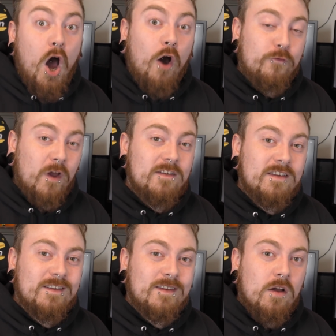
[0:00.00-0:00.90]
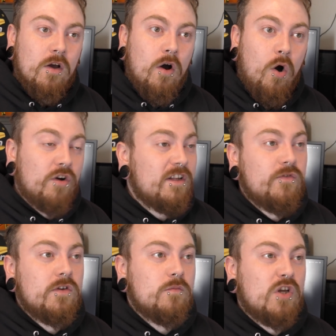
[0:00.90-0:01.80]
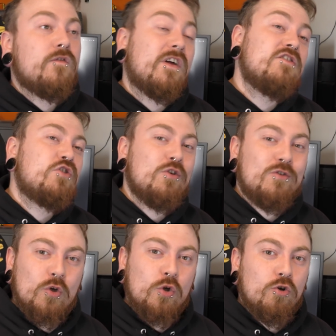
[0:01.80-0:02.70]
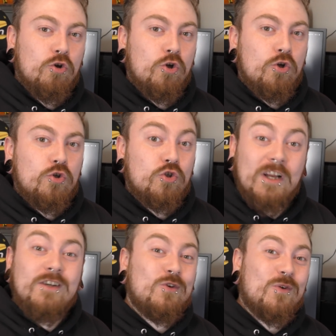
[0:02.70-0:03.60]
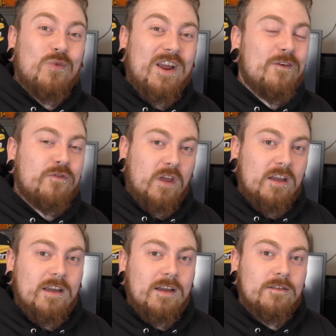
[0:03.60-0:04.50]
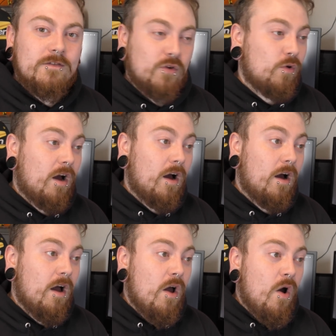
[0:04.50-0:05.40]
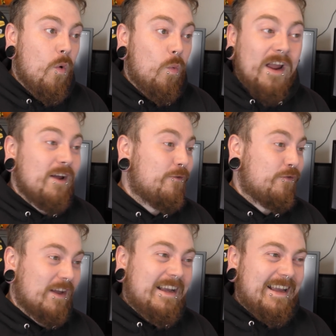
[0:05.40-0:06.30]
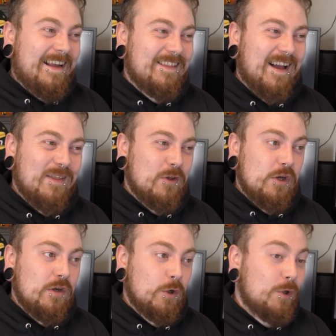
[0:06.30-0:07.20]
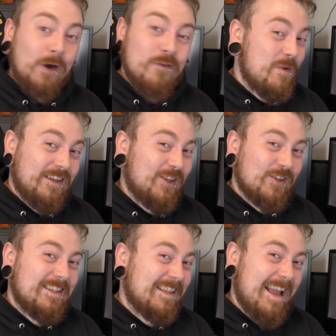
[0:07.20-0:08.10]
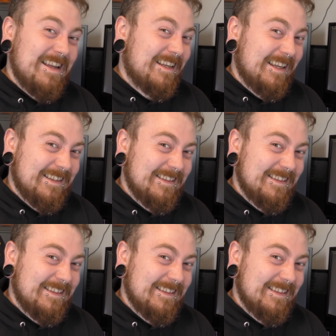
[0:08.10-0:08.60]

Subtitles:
offended, or even convince you to change your way of thinking to a way of thinking that the government doesn't like.